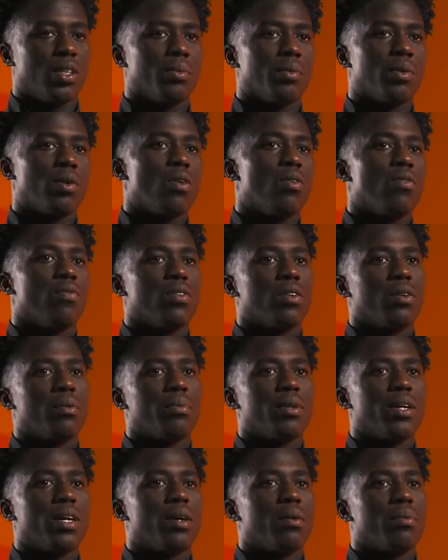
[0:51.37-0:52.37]
I'm a confident
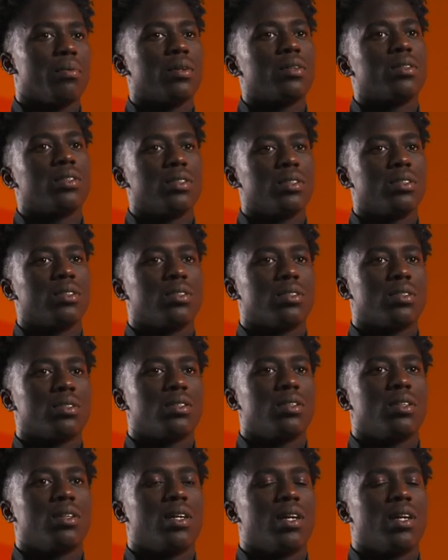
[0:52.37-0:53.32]
player, but he just